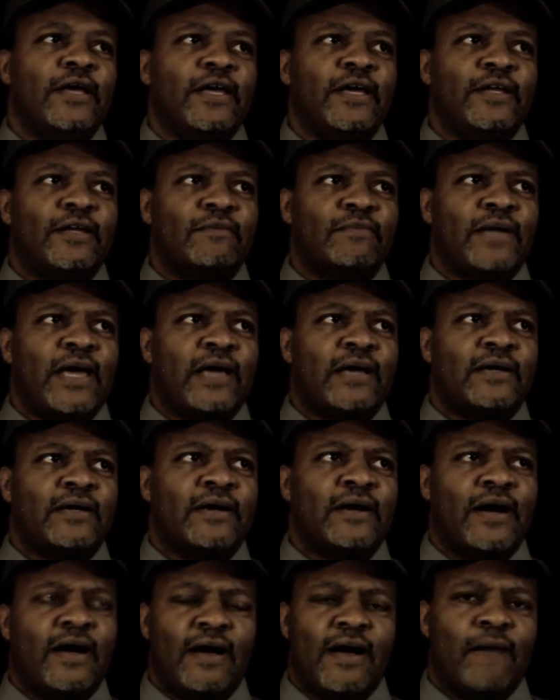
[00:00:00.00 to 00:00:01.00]
And I'm like,
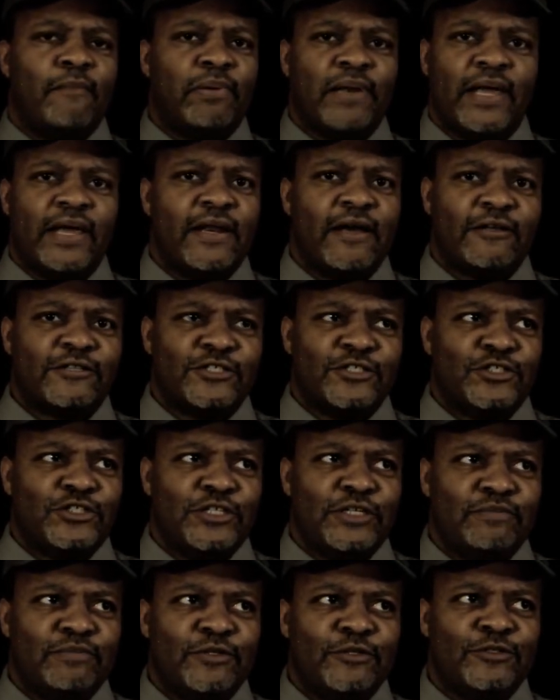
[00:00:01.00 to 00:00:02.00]
I'm playing off the
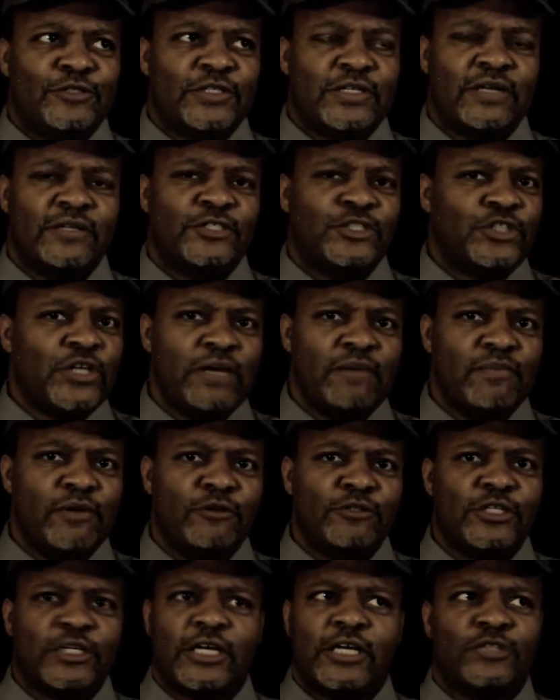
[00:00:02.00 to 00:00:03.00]
sheet music, and sheet
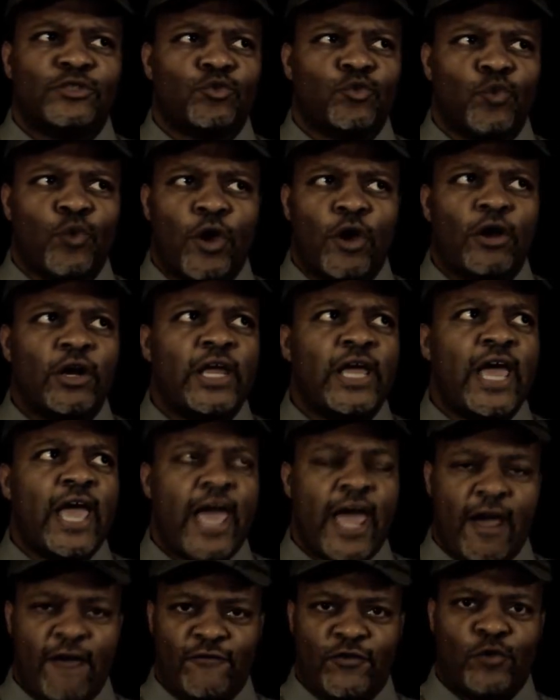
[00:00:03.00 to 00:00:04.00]
music is rarely
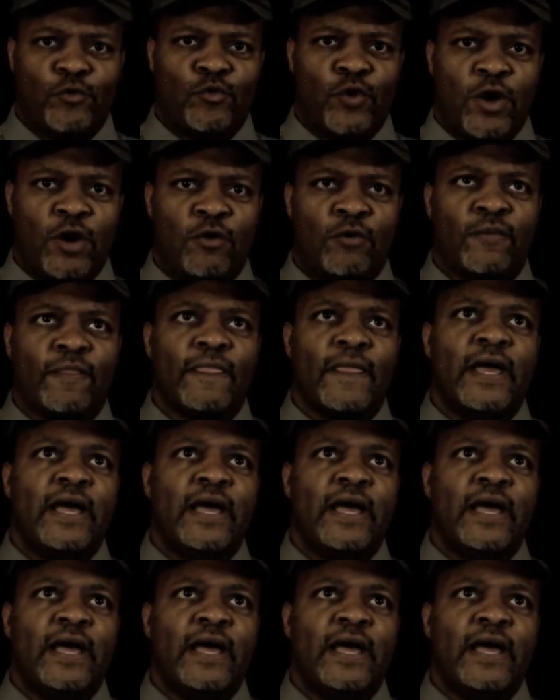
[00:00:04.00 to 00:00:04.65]
ever wrong.